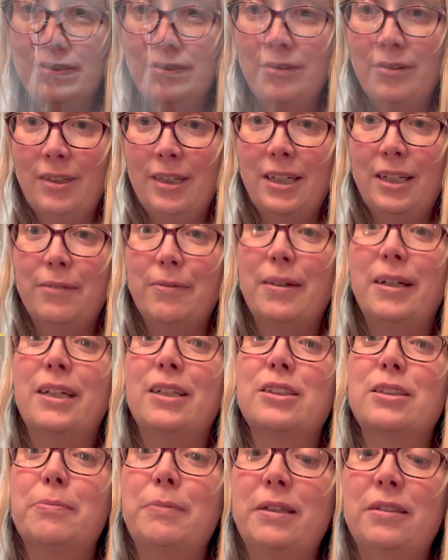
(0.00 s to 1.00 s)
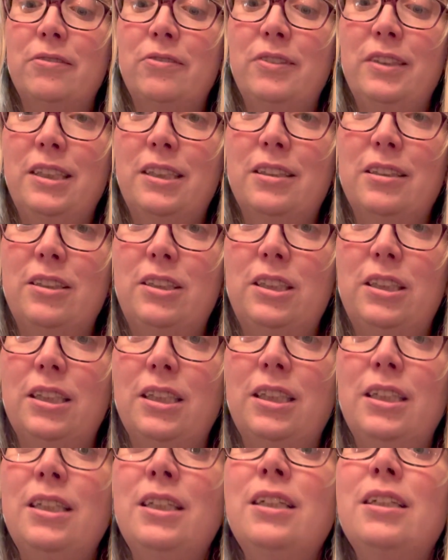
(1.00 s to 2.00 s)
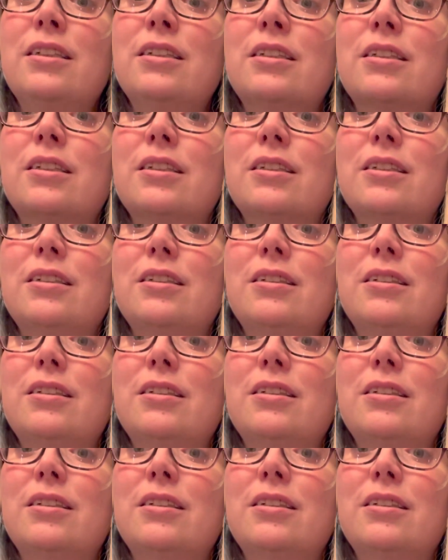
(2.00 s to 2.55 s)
Right, here's my vegan cheese.